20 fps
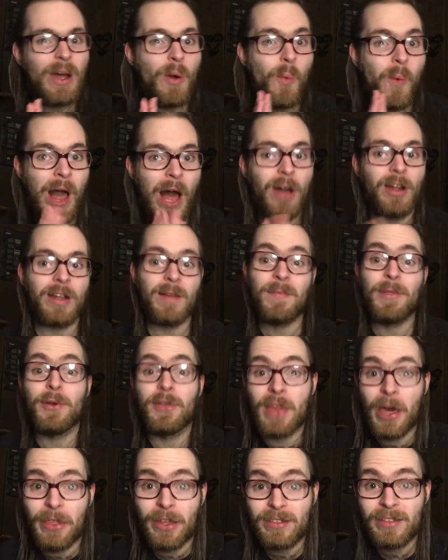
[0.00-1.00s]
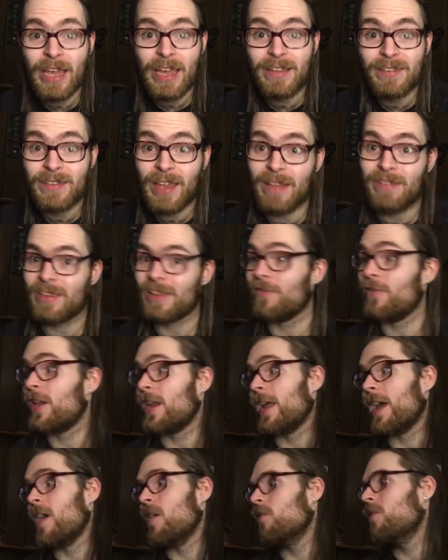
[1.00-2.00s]
welcome to another taste testing
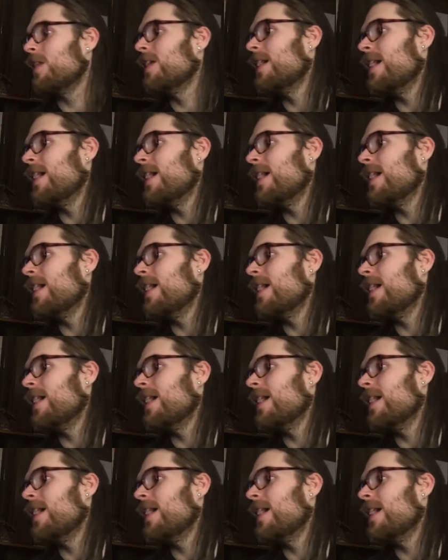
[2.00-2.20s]
video.